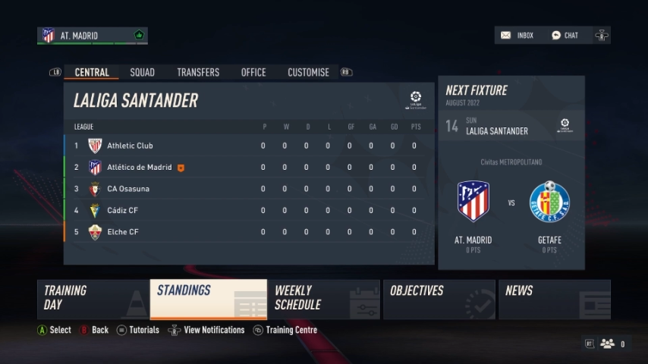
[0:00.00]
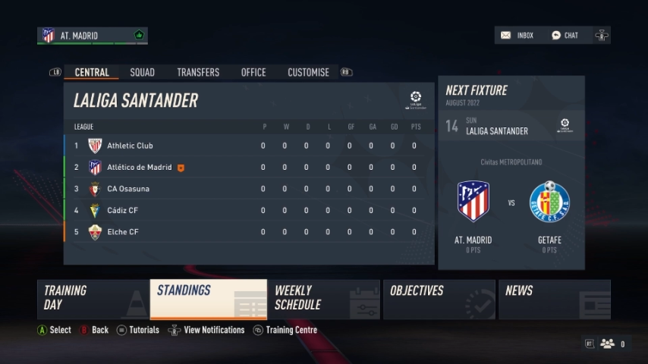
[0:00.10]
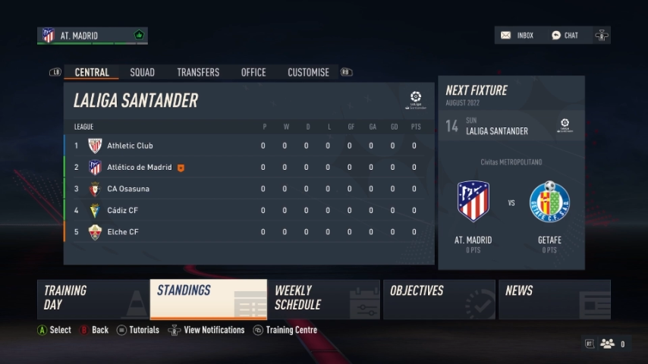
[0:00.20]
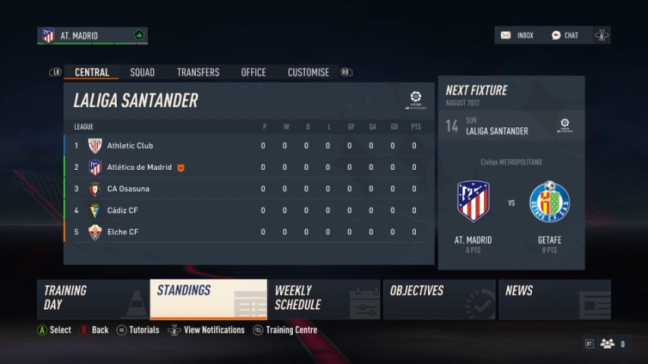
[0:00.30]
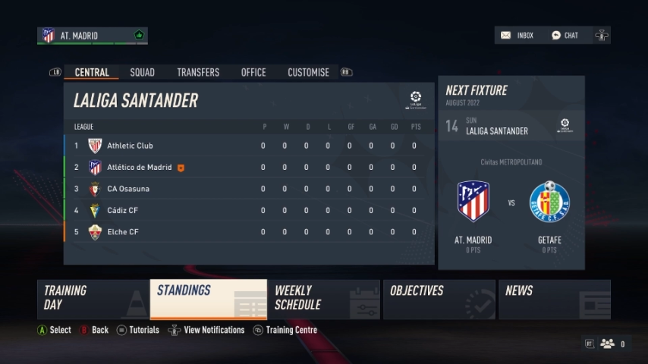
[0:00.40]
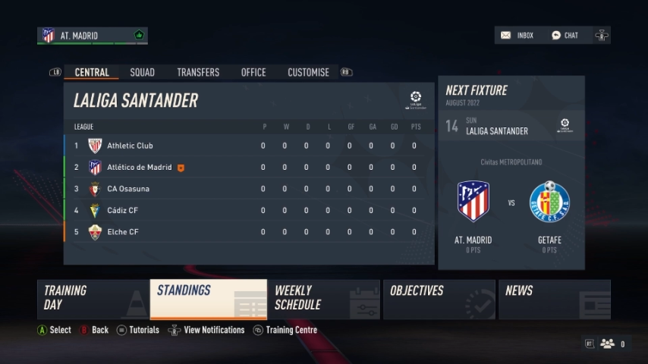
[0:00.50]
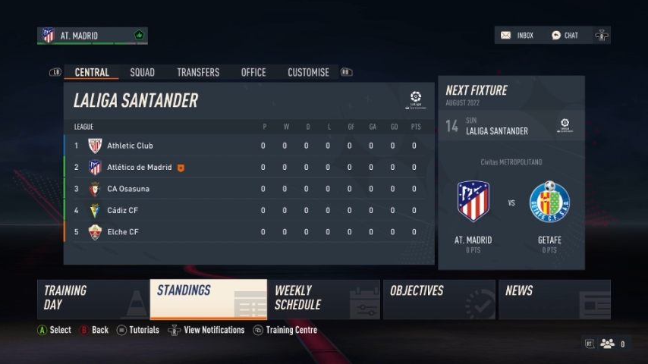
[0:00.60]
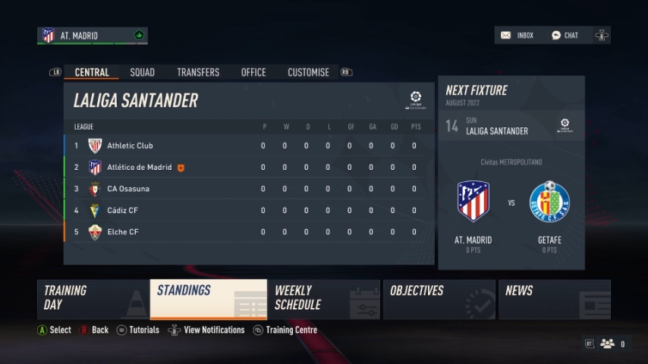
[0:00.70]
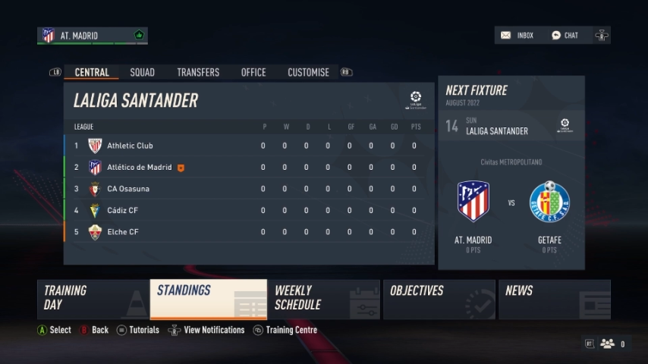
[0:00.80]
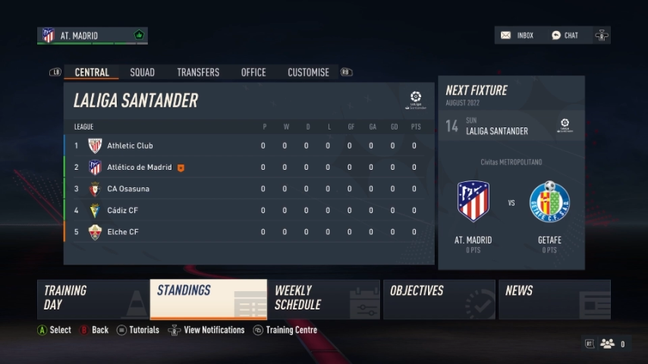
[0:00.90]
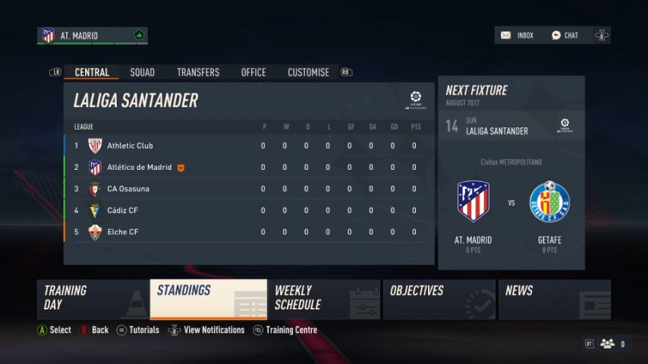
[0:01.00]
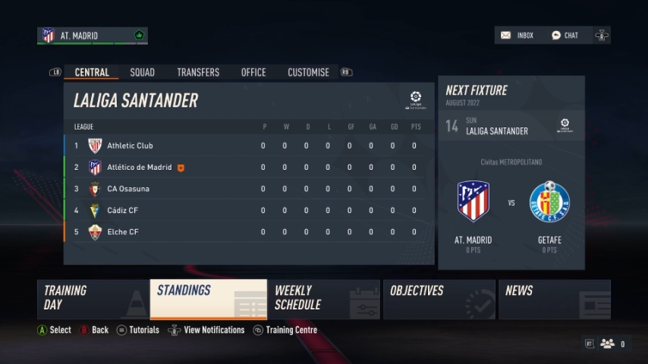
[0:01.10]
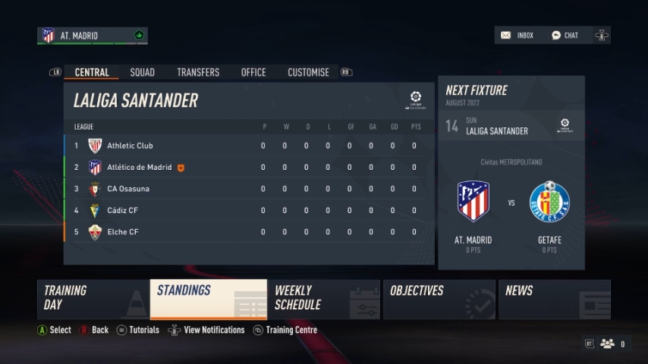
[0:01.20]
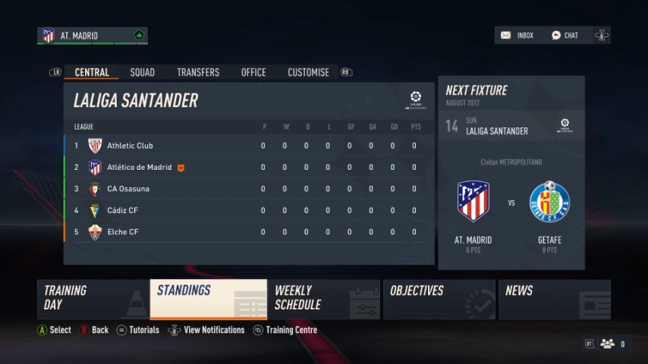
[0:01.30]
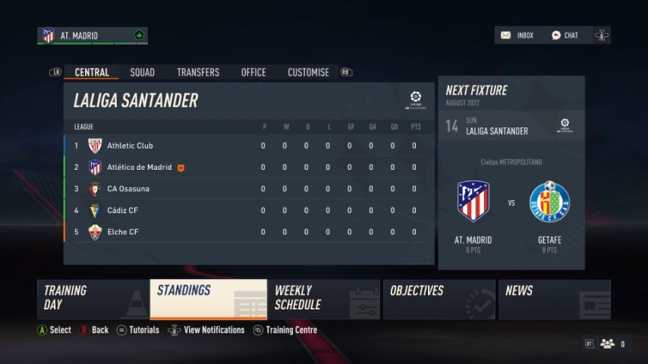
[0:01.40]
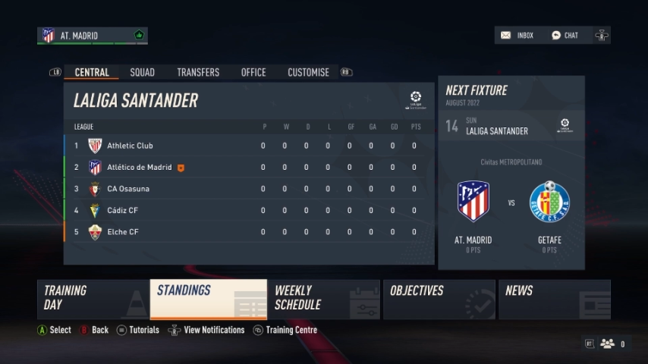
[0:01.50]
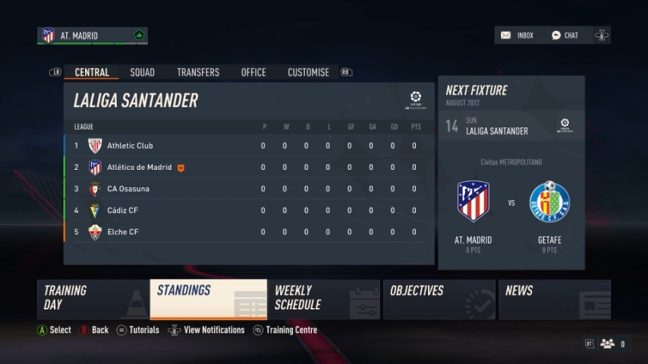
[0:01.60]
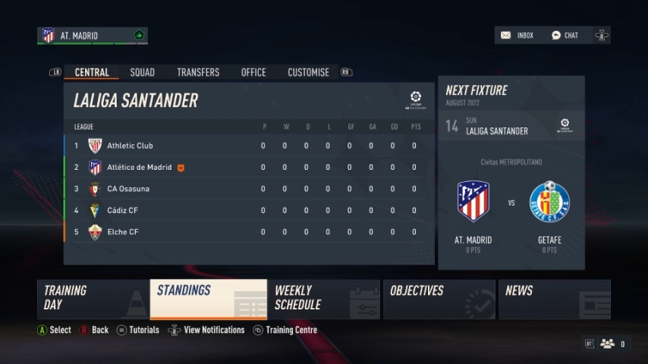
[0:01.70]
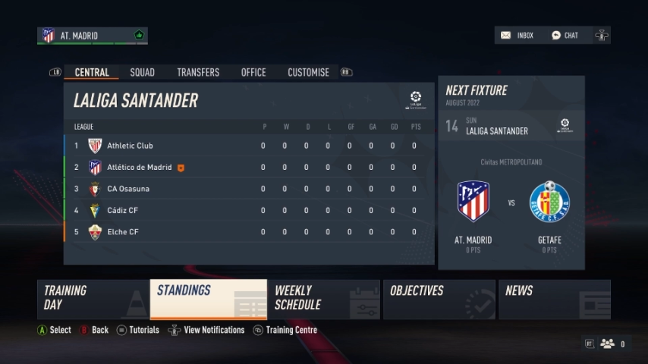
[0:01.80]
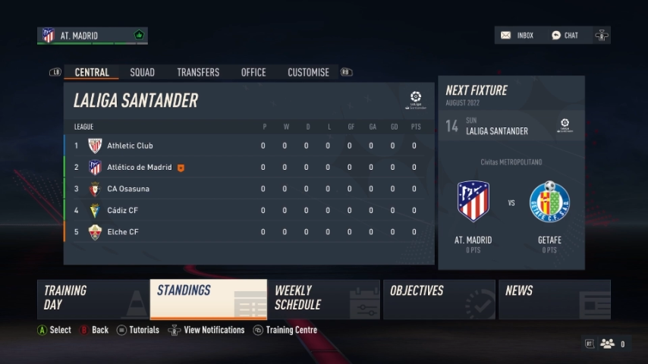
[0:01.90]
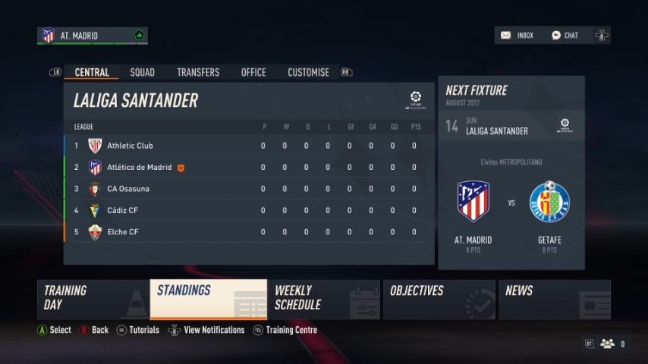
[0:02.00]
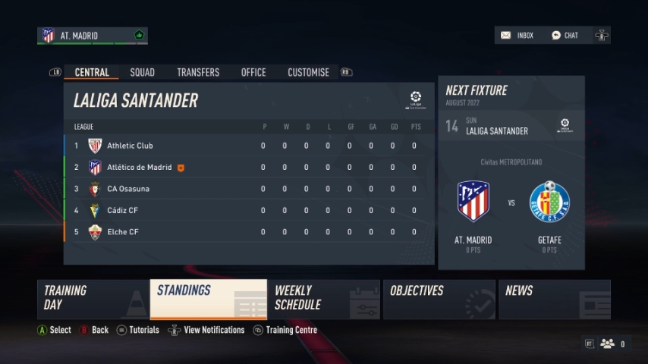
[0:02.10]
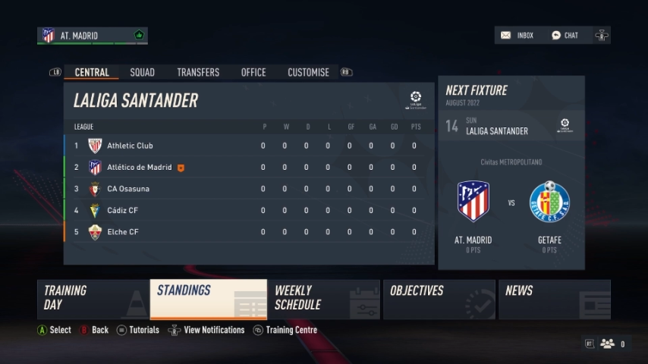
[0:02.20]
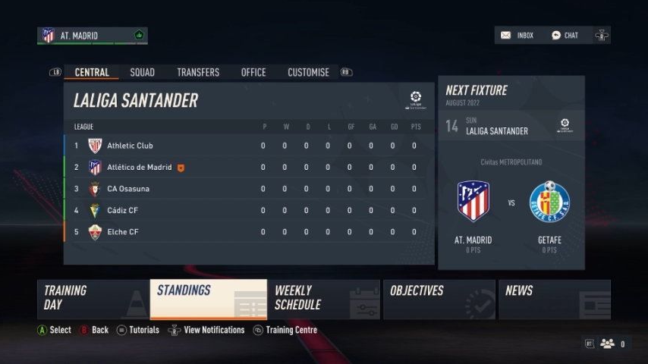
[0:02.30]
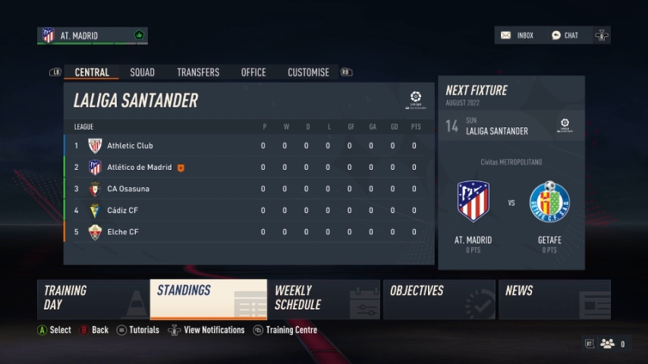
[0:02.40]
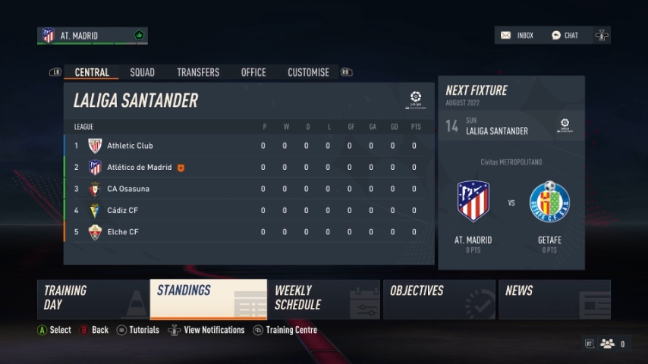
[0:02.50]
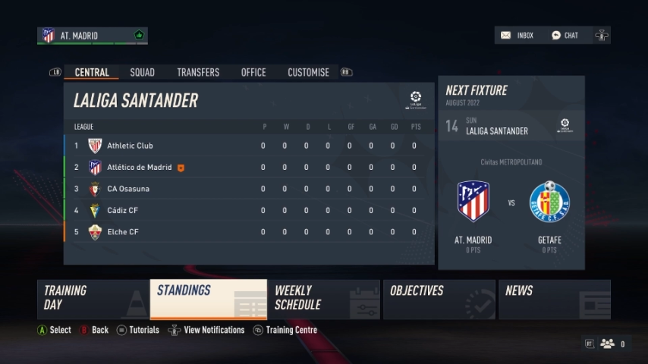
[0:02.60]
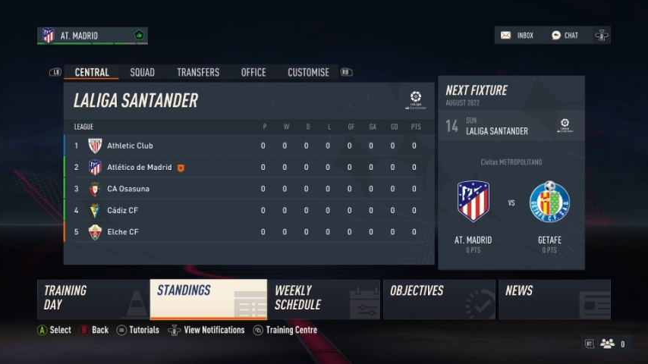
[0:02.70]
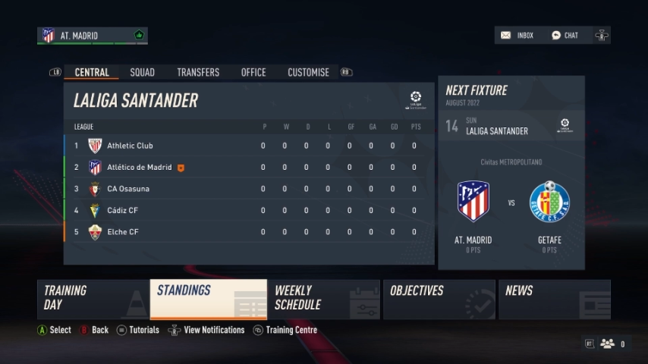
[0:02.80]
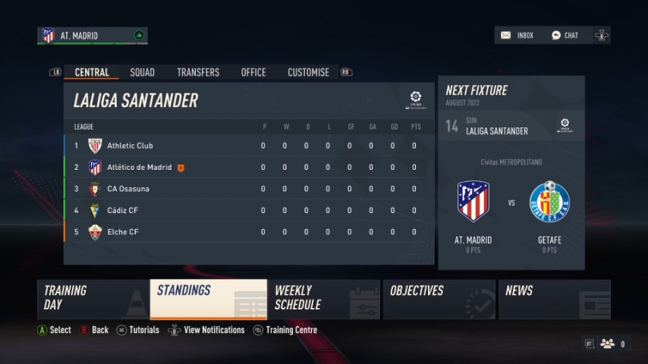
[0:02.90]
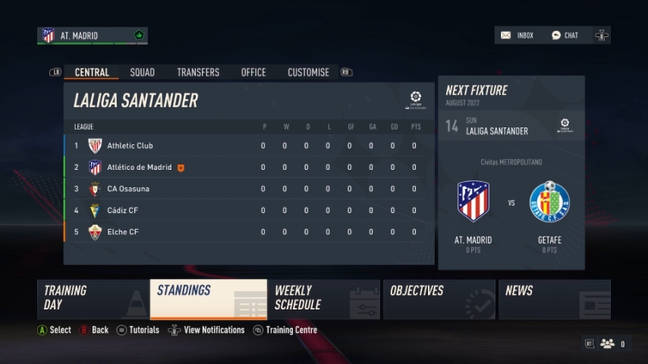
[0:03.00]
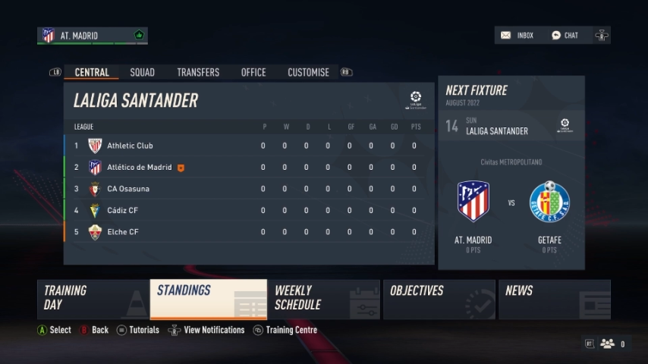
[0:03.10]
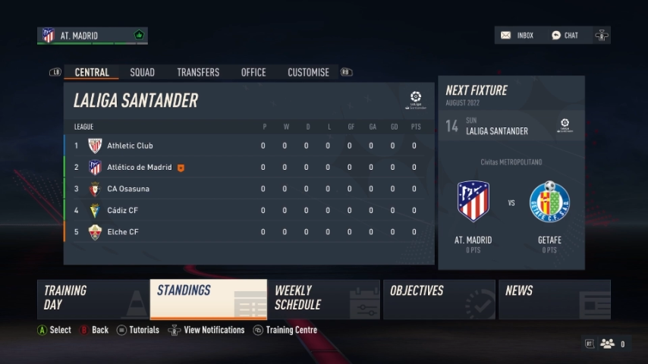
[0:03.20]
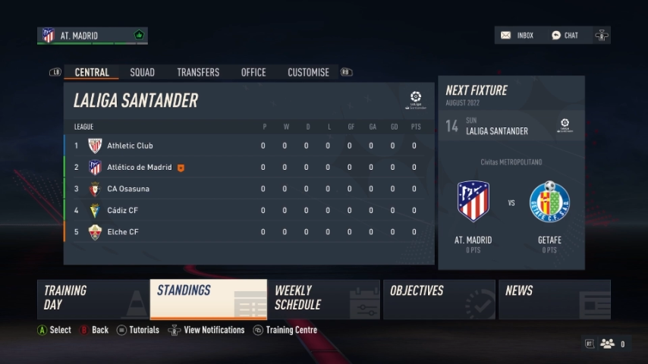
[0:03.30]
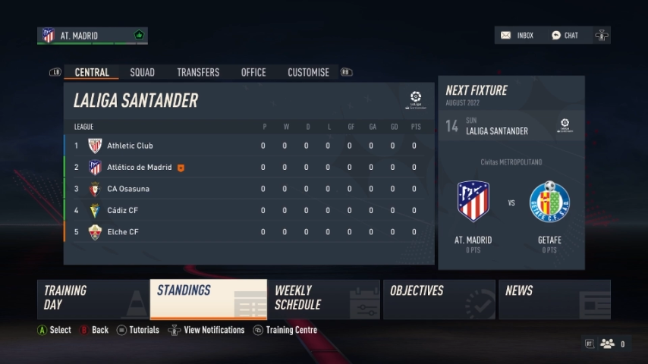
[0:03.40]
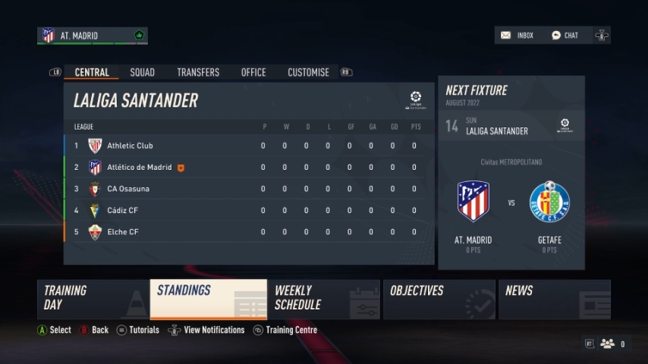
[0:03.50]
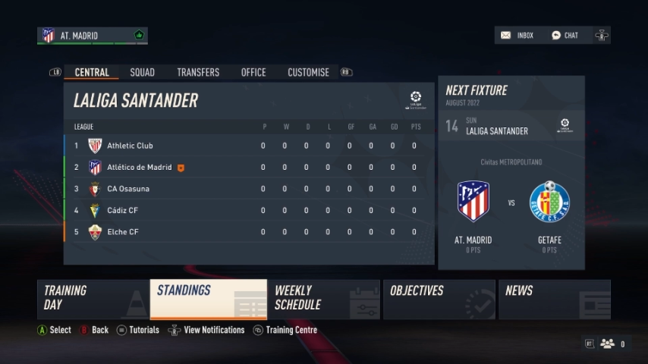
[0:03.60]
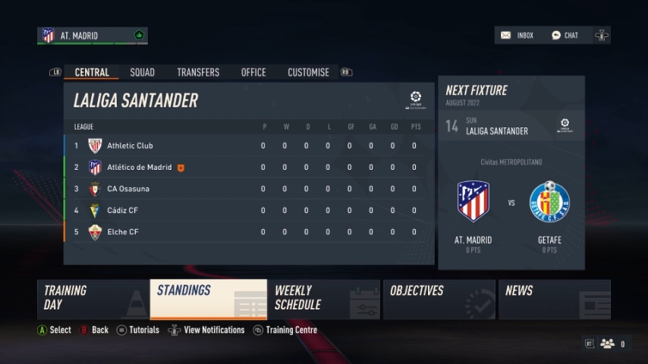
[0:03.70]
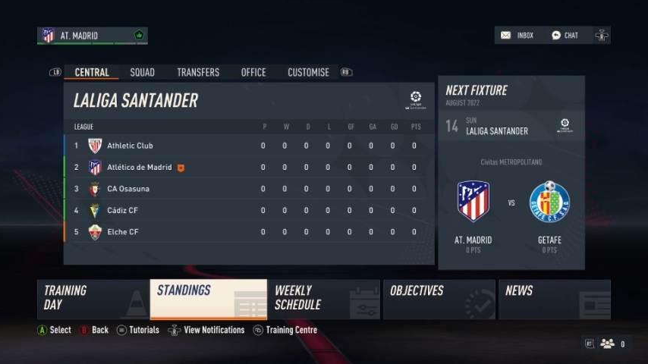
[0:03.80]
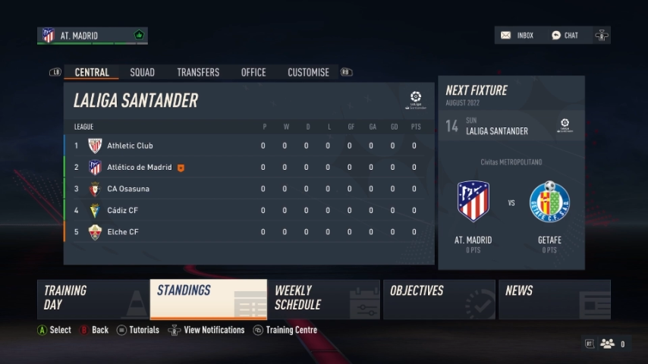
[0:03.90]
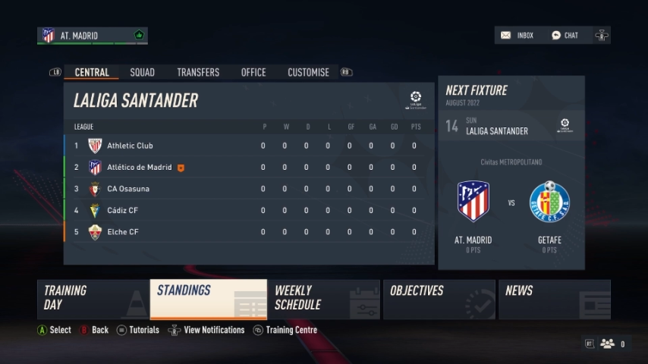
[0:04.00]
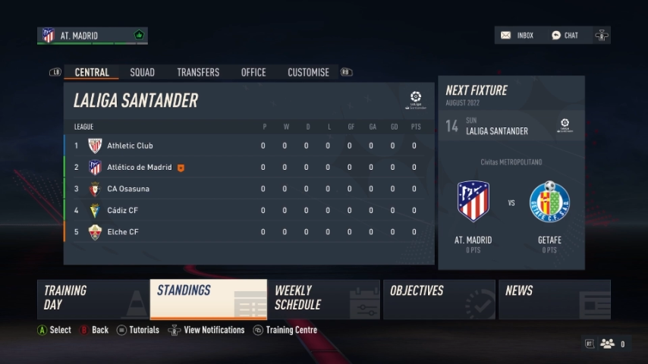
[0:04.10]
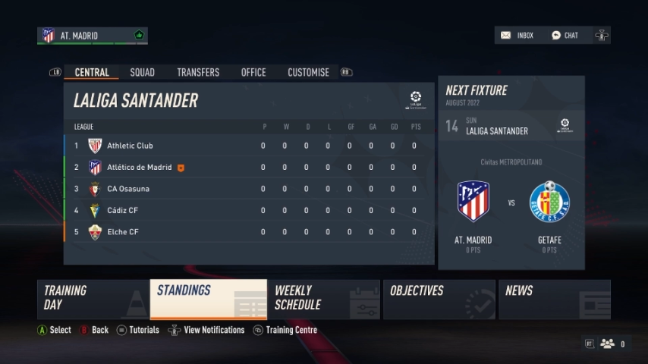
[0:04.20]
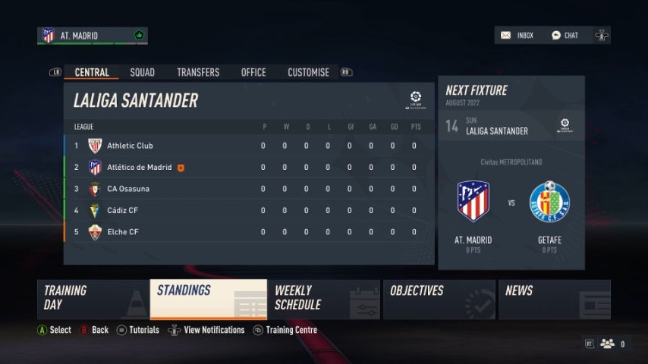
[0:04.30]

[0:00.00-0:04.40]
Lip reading: [unreadable: no face in view]